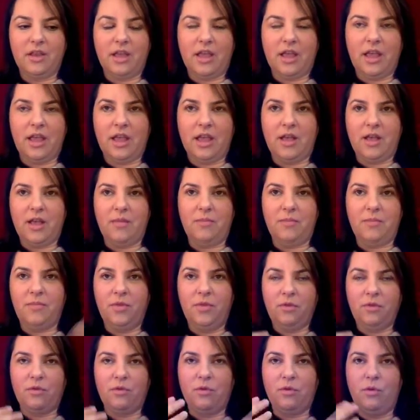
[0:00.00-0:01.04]

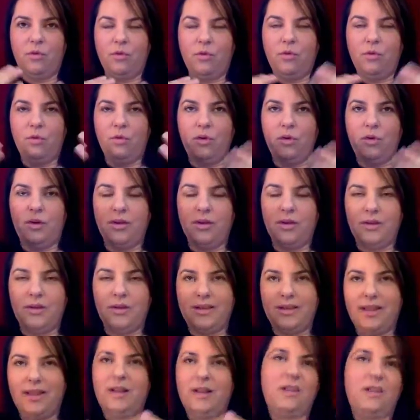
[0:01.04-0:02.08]
your whole
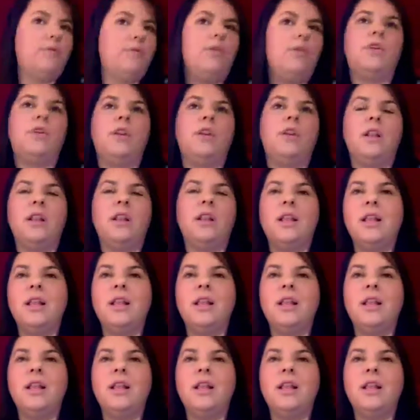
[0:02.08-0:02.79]
sales funnel